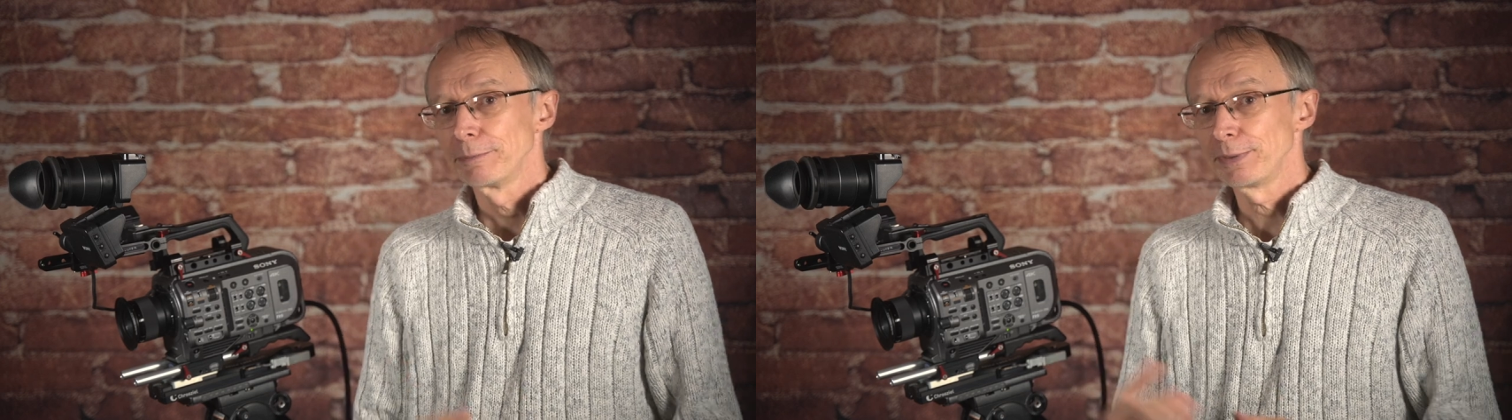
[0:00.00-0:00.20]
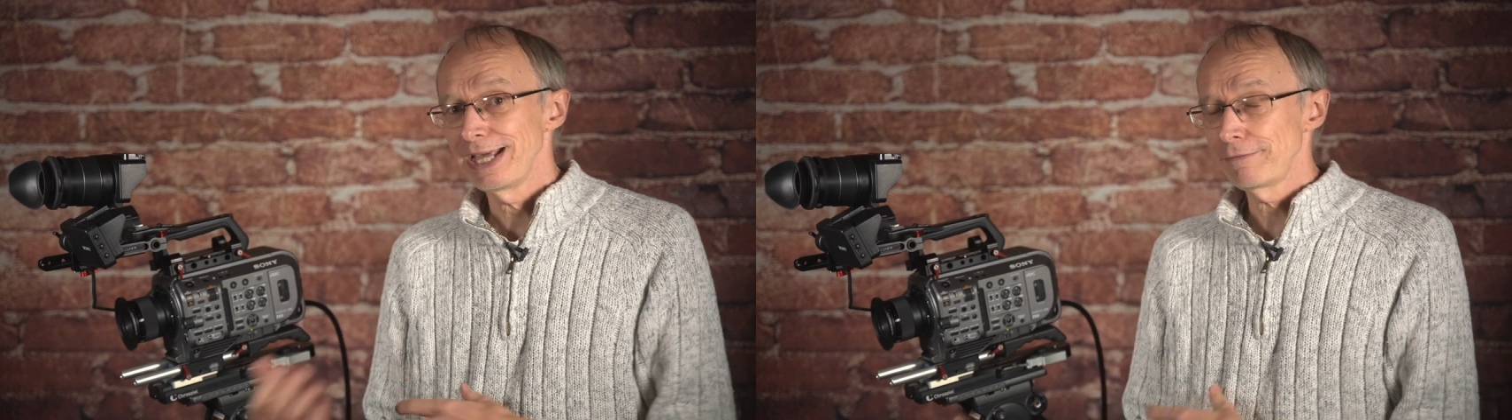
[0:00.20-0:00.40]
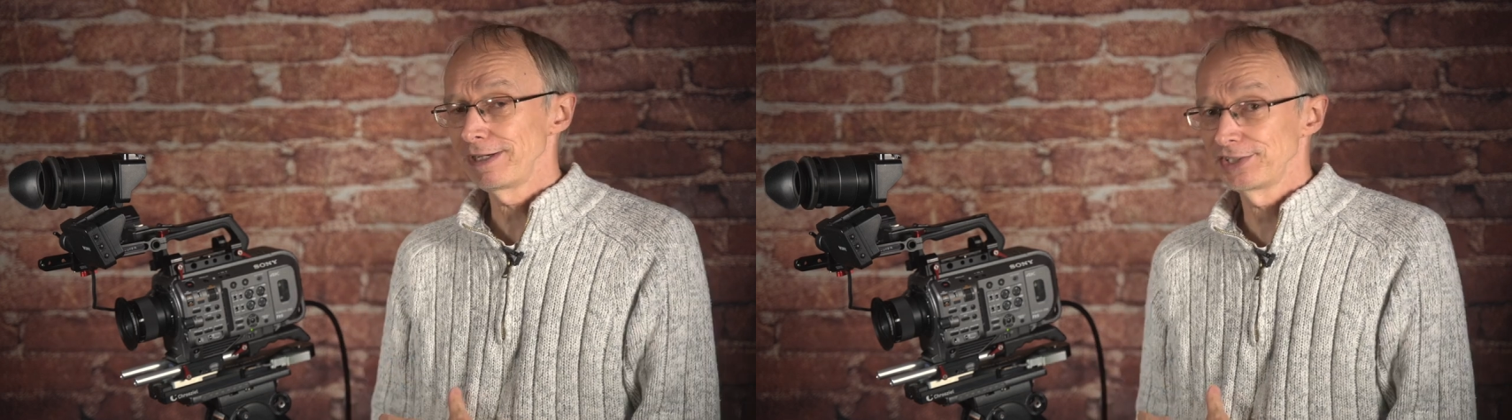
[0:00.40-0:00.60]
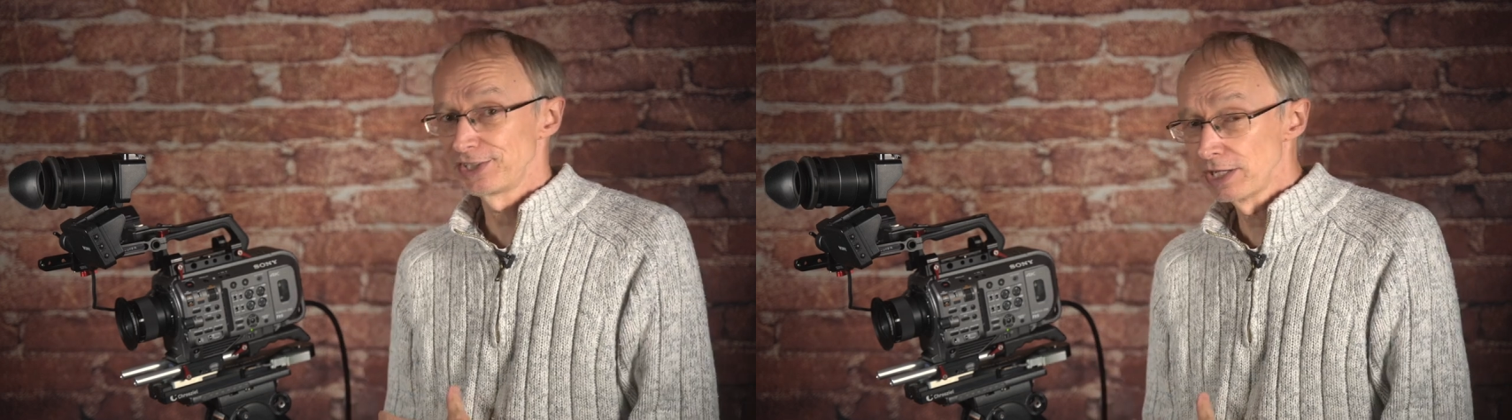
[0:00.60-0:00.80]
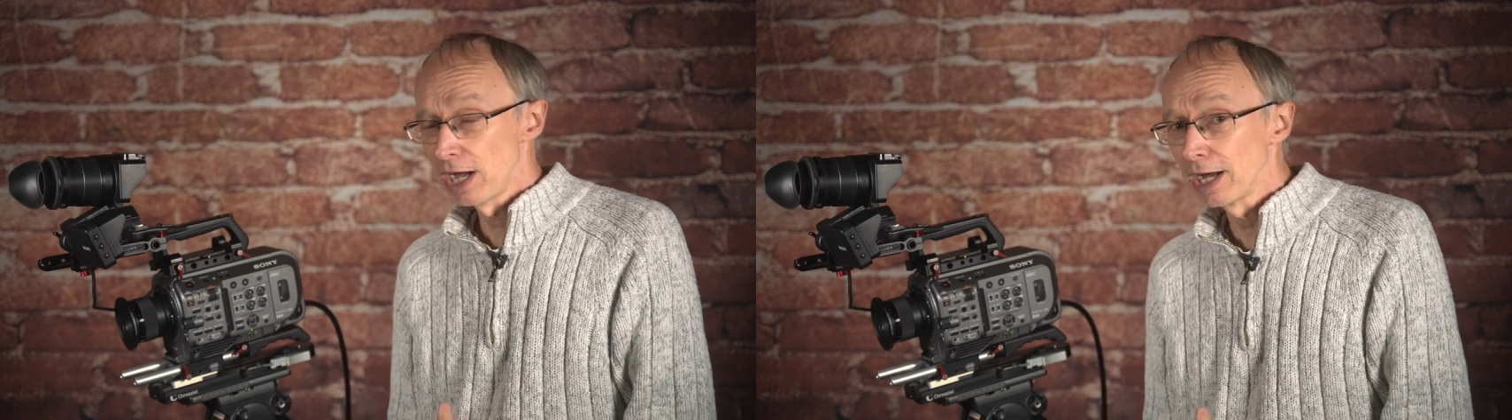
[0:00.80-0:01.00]
But the
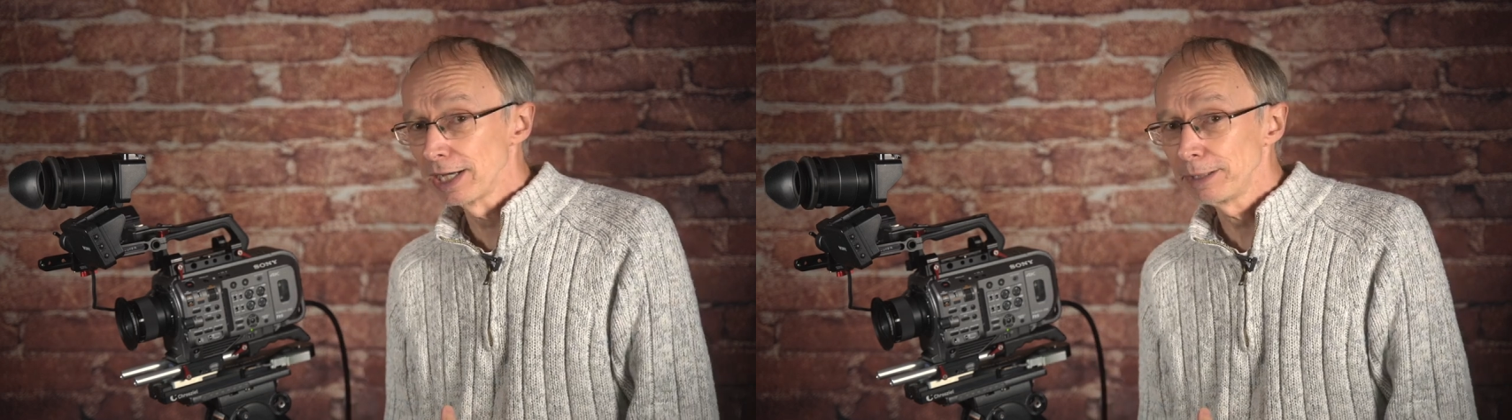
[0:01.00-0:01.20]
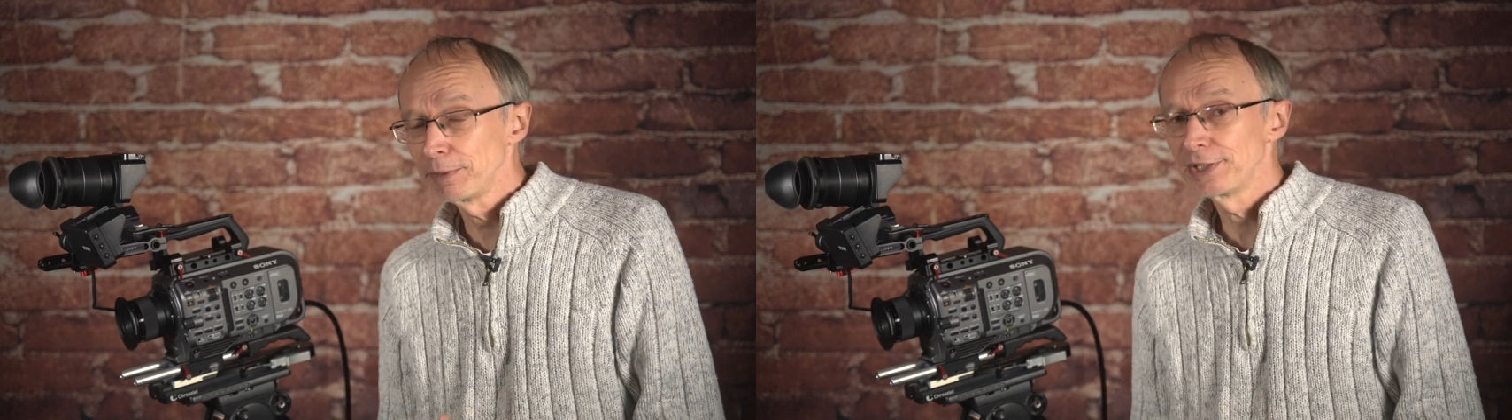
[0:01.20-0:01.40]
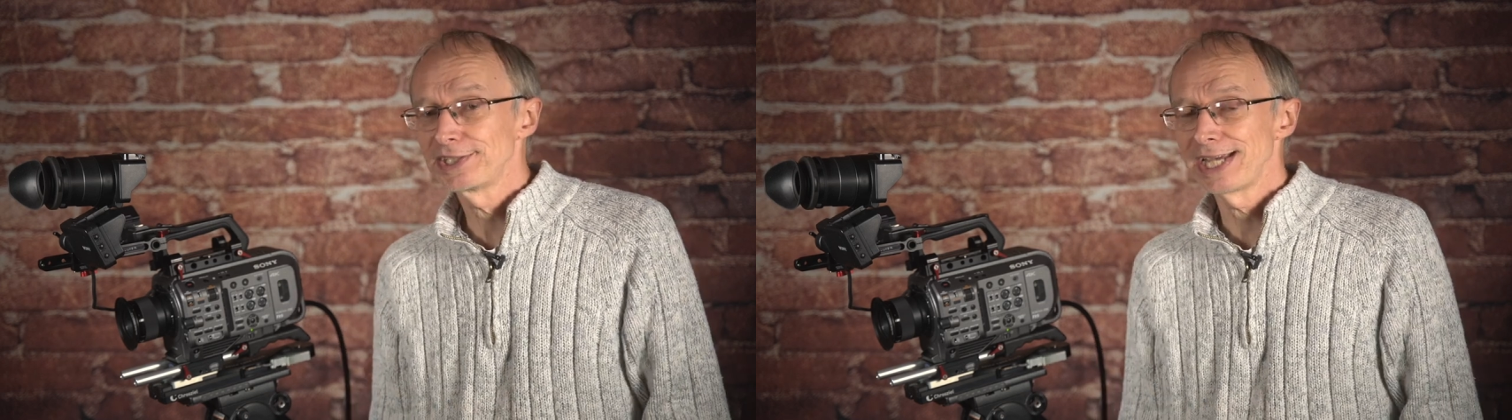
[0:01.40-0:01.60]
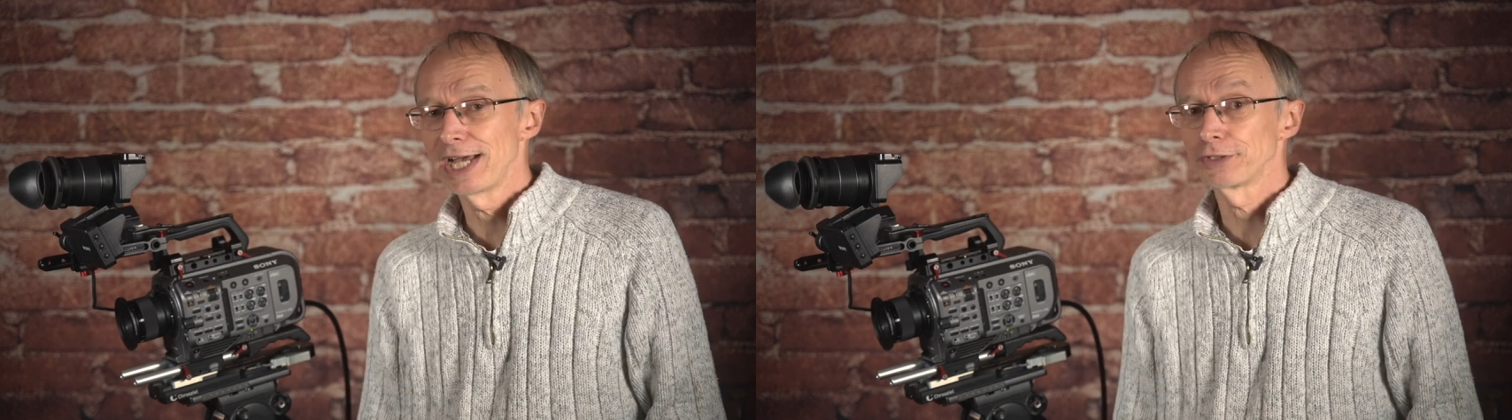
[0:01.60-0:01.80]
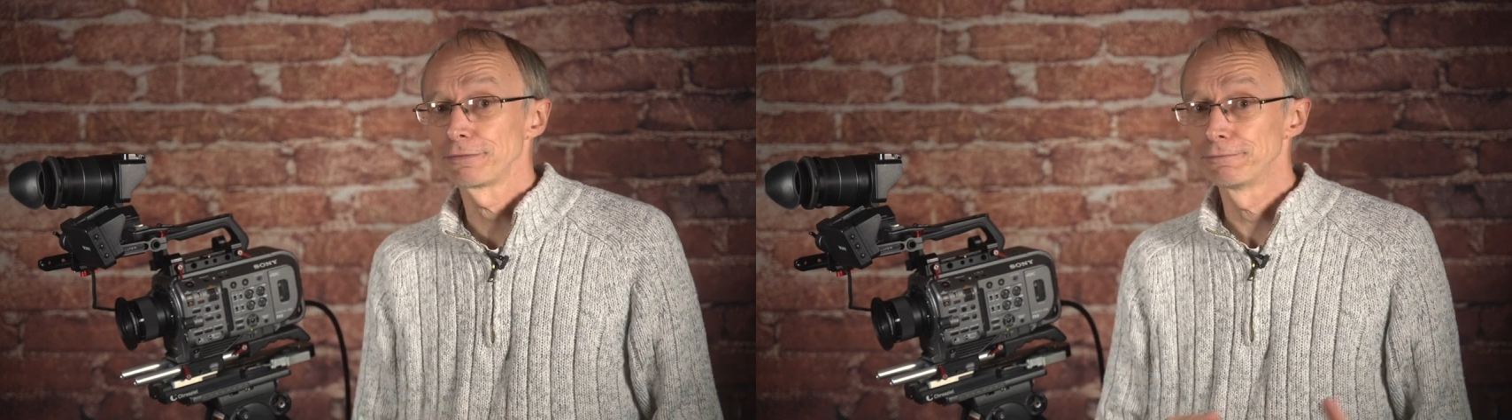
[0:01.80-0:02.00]
FX9, because it
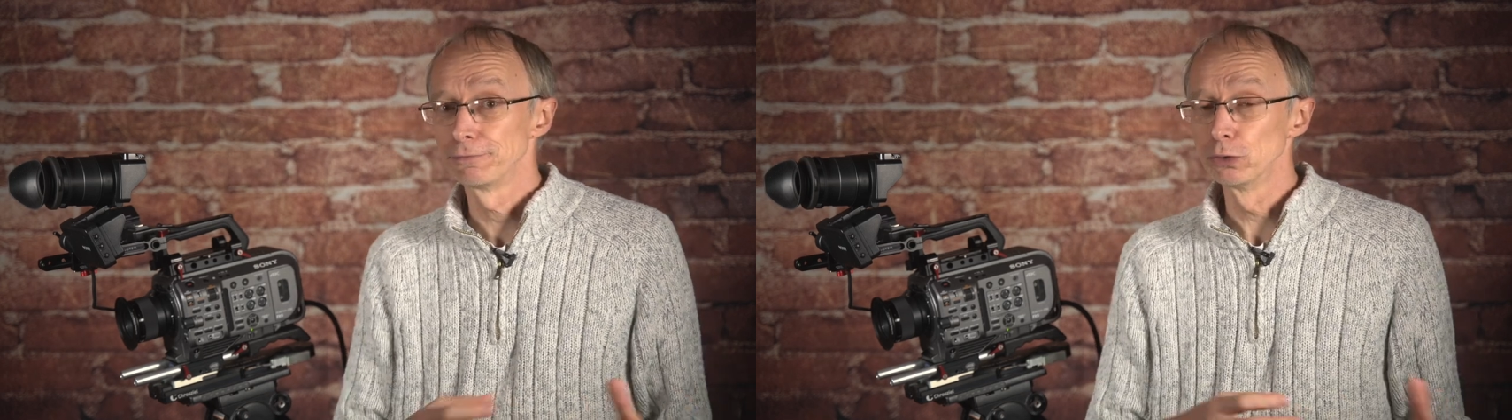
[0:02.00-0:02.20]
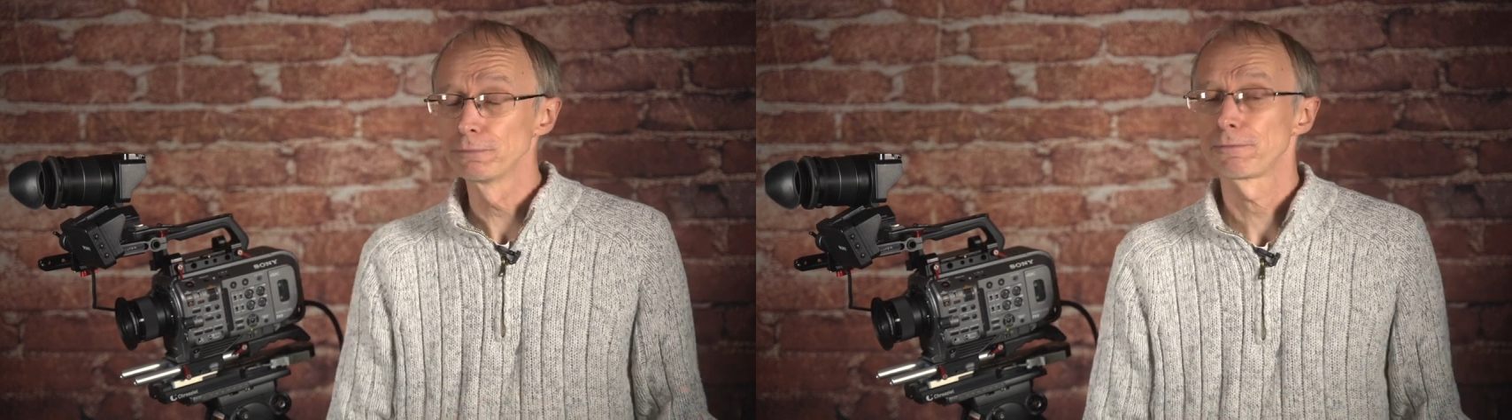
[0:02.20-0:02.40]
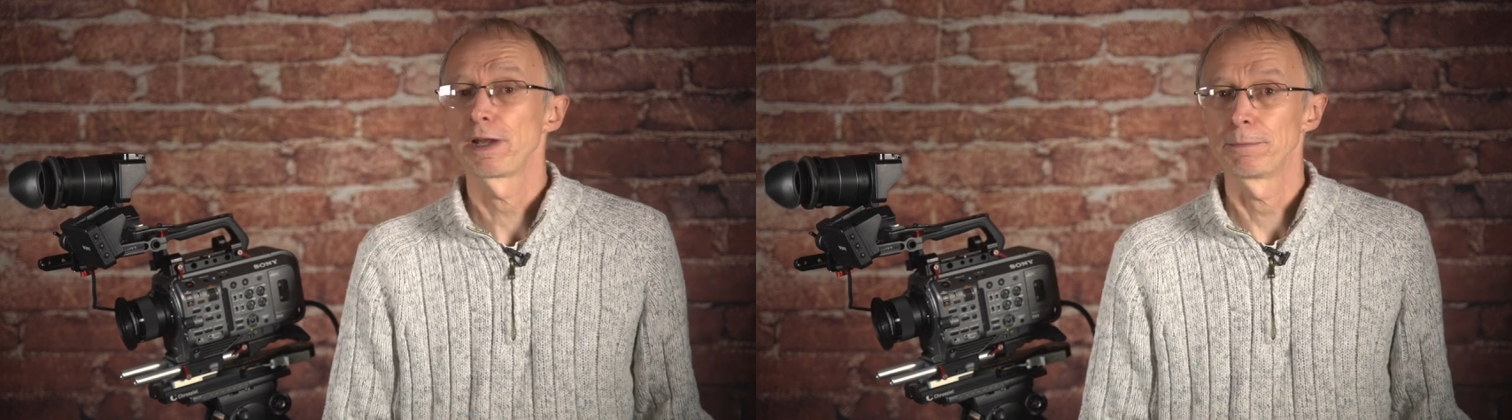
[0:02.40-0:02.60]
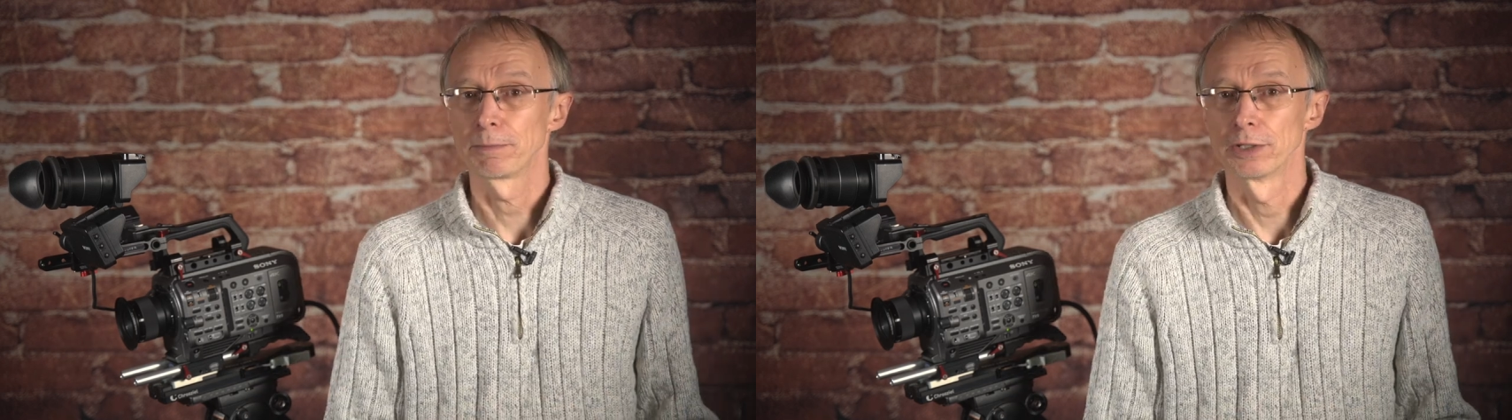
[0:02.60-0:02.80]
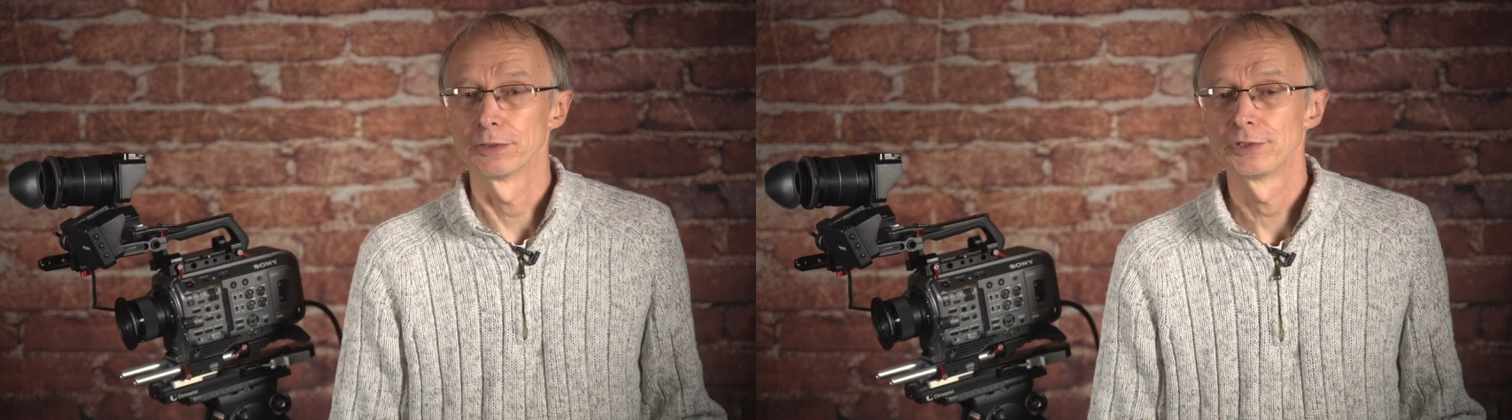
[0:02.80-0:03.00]
has a full frame
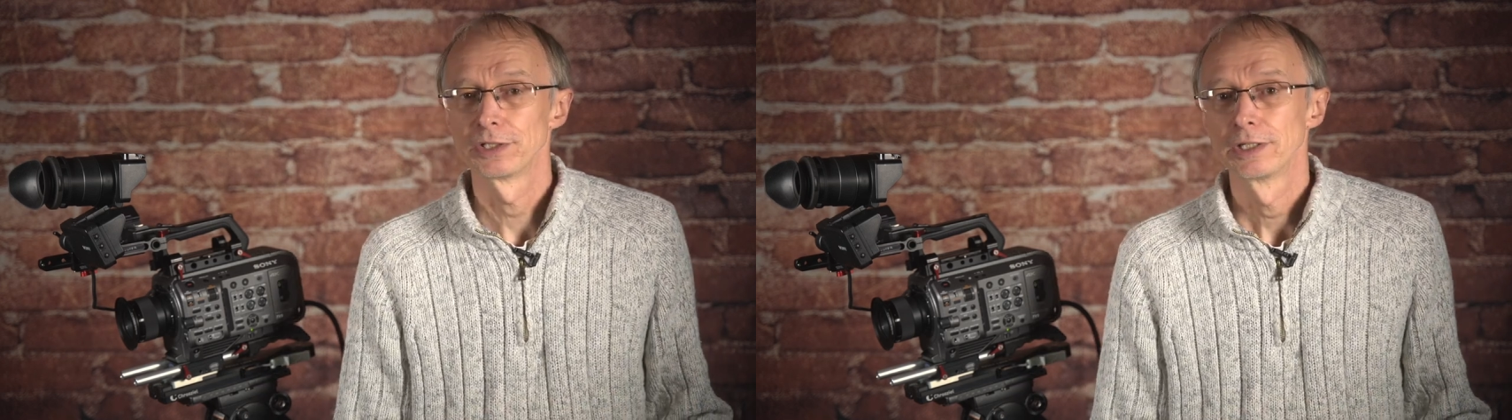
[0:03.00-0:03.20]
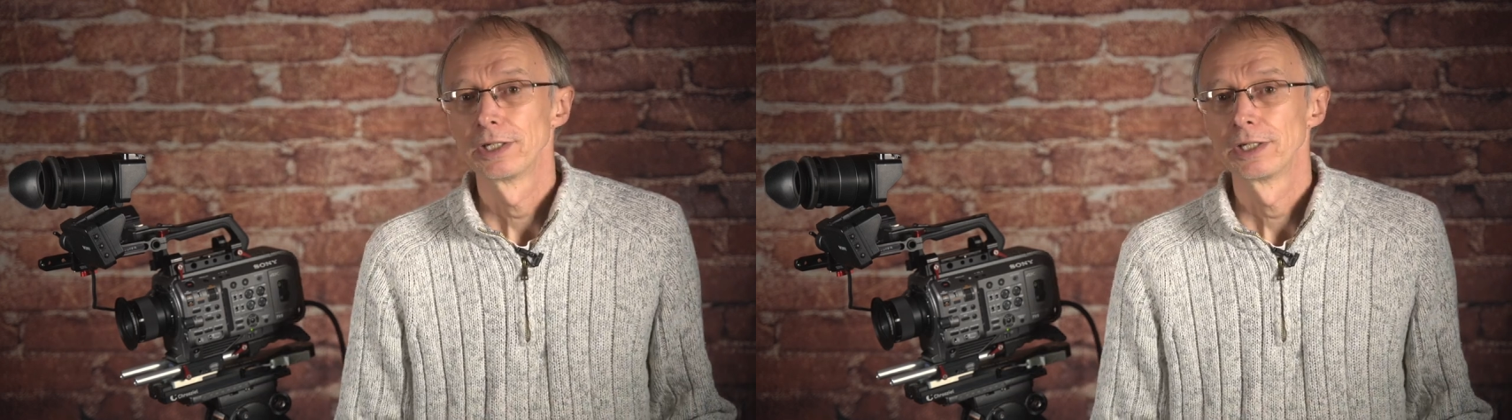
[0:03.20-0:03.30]
mode,